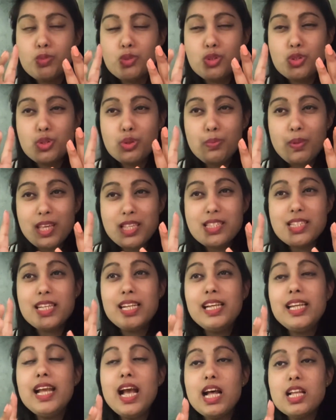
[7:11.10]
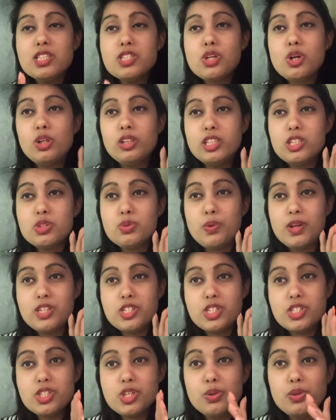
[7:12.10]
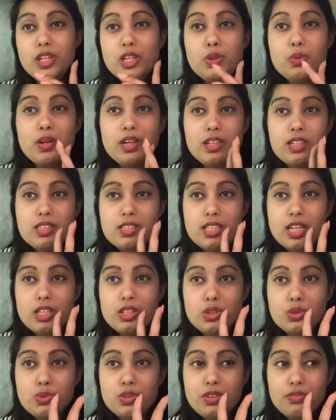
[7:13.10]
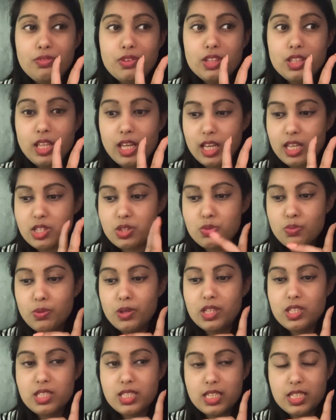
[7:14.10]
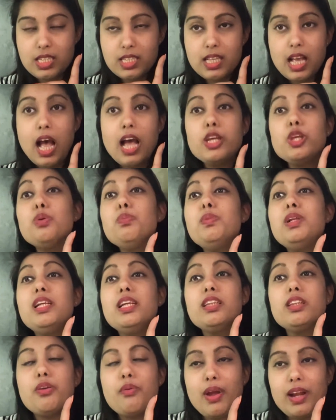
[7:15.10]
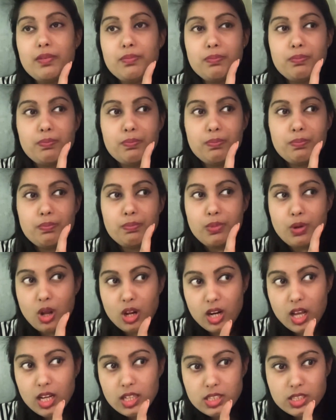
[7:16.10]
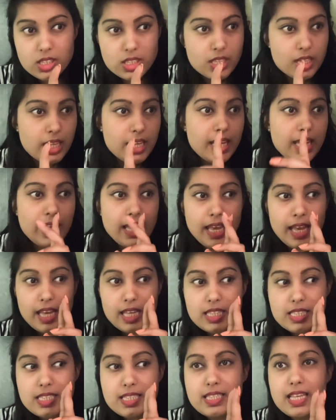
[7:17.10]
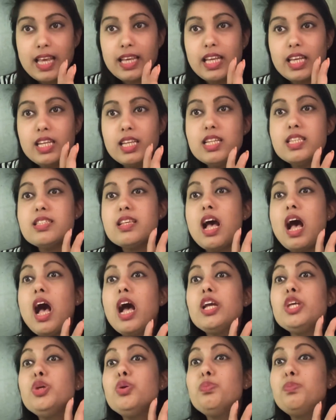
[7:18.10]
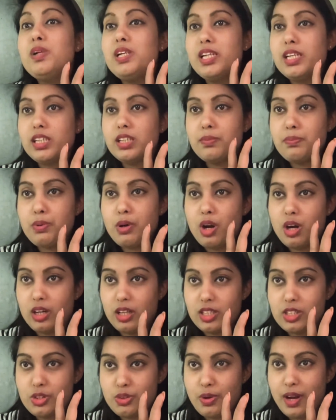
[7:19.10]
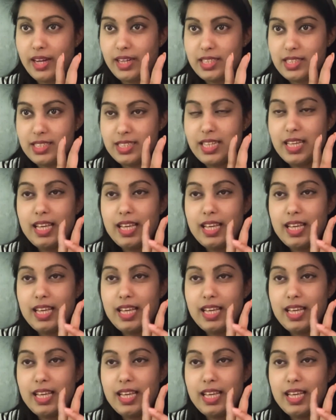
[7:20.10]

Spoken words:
to basically answer all these questions, you need to understand two different things. First is, are you building the right product? And second is, are you building the product right?